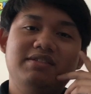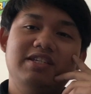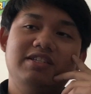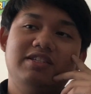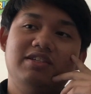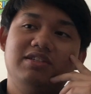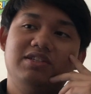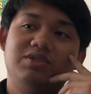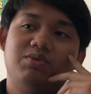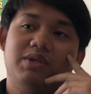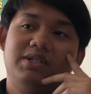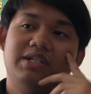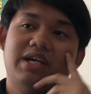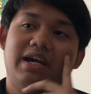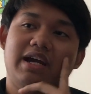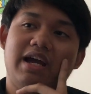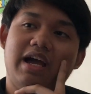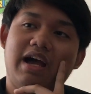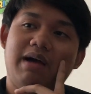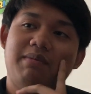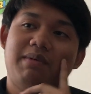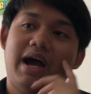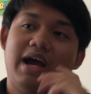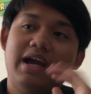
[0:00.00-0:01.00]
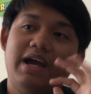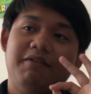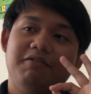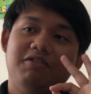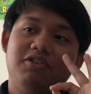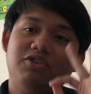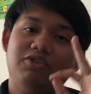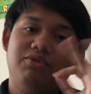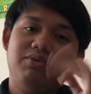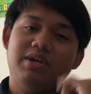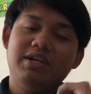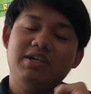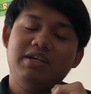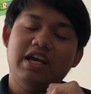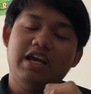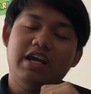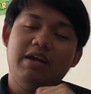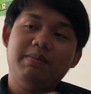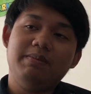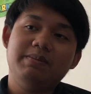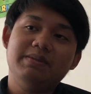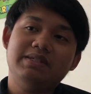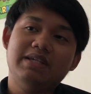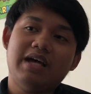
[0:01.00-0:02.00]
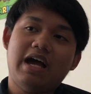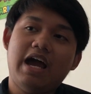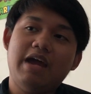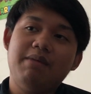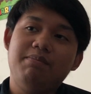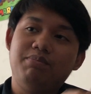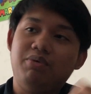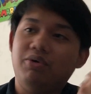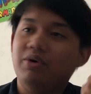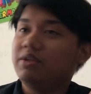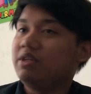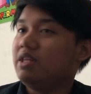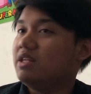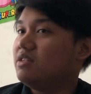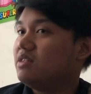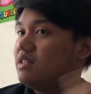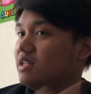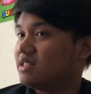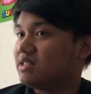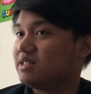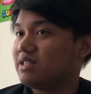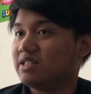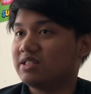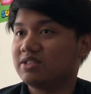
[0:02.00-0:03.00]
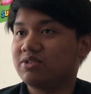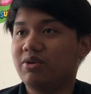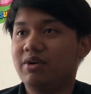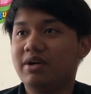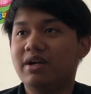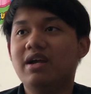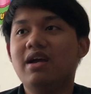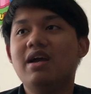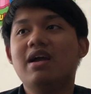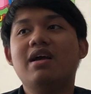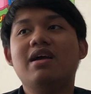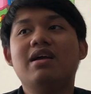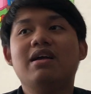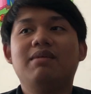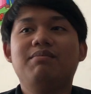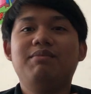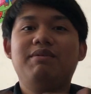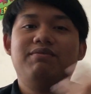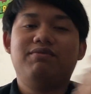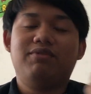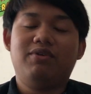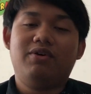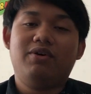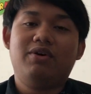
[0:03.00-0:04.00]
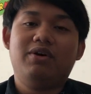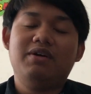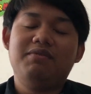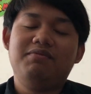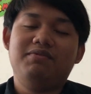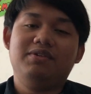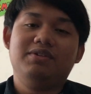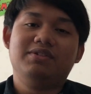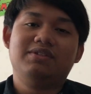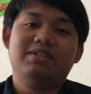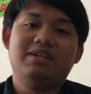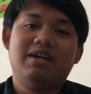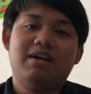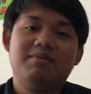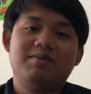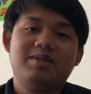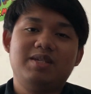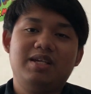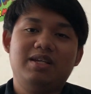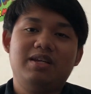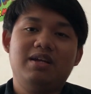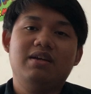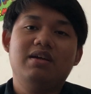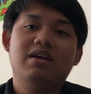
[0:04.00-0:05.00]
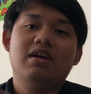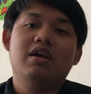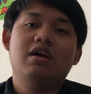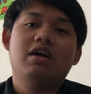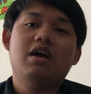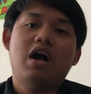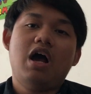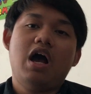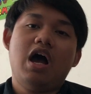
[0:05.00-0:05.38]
Nintendo Switch I have. I have three games I put in this Discord before if you still have seen it.